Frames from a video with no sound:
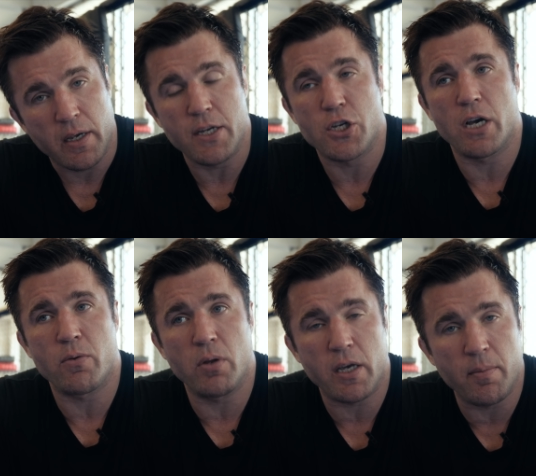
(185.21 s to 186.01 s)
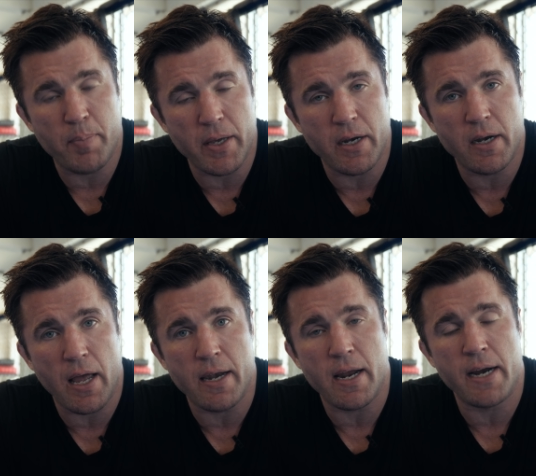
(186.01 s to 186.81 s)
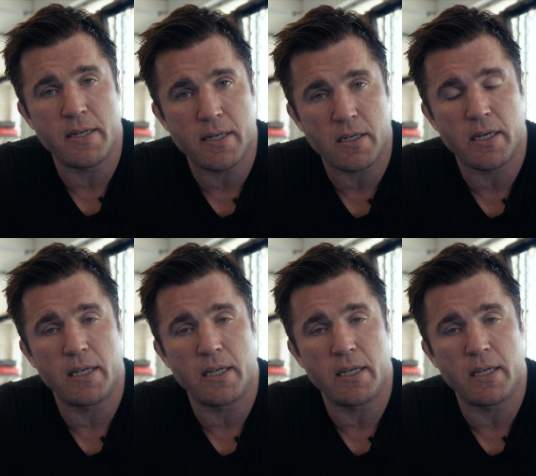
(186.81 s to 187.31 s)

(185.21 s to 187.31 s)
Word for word: he generally competed at 96